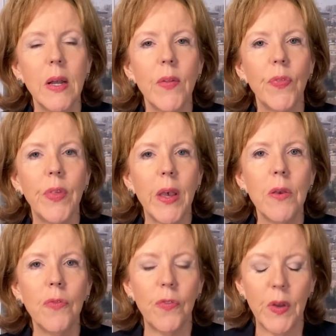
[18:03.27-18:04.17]
they
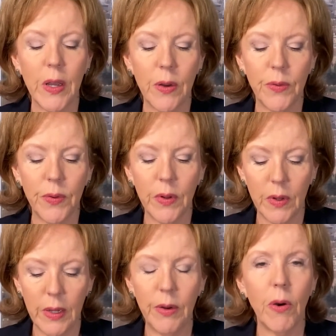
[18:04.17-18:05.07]
found
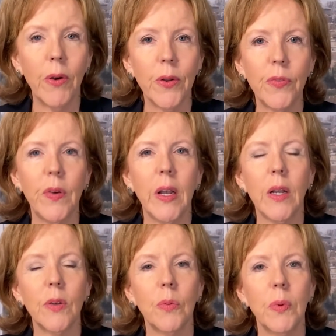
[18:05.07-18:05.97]
an
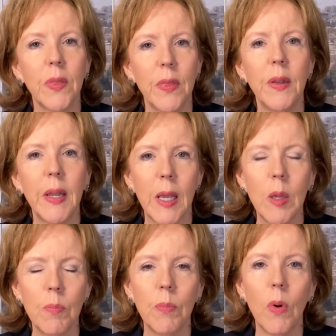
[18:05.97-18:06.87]
artifact with the
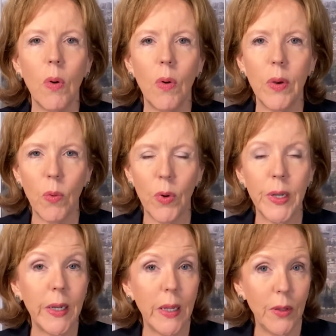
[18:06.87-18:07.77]
name on
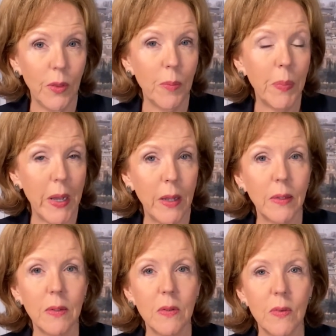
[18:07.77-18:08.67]
it in the
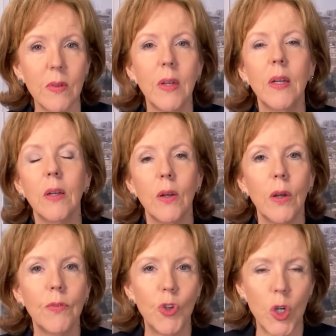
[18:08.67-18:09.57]
palace
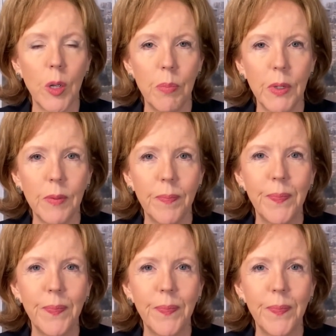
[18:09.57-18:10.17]
of Jabin.